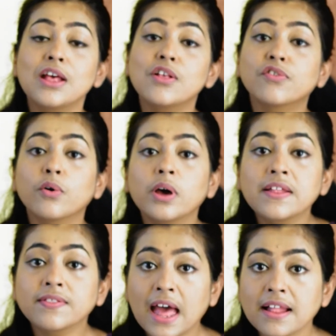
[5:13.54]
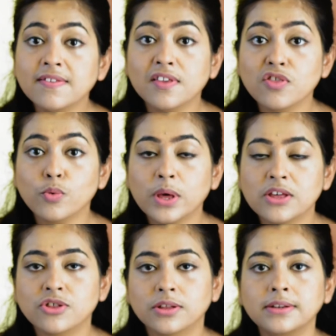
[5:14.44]
So in that
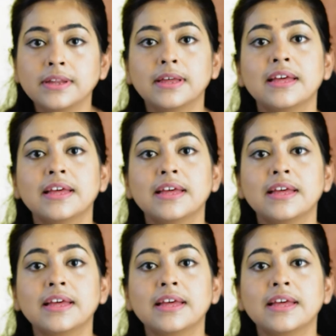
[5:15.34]
situation,